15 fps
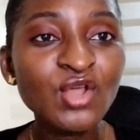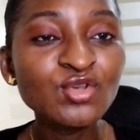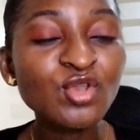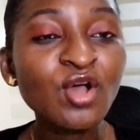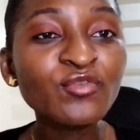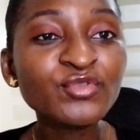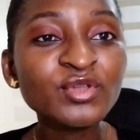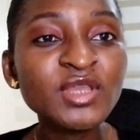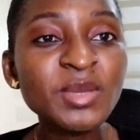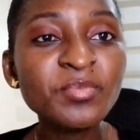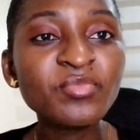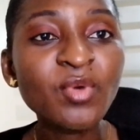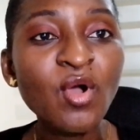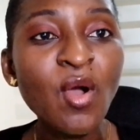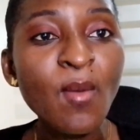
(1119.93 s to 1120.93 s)
love your
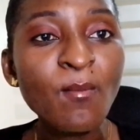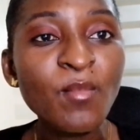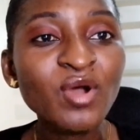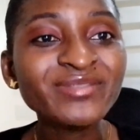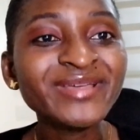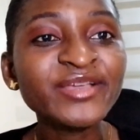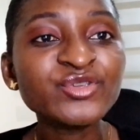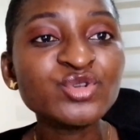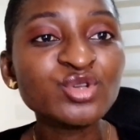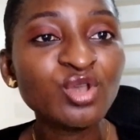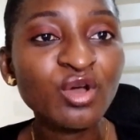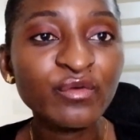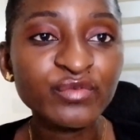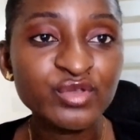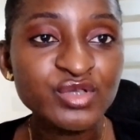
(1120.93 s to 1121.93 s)
neighbor more than you
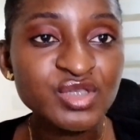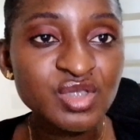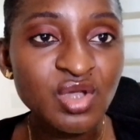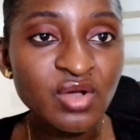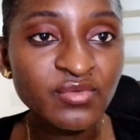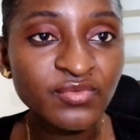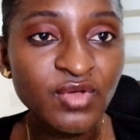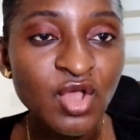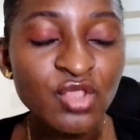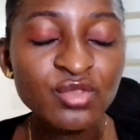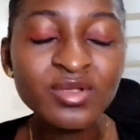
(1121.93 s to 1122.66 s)
love yourself.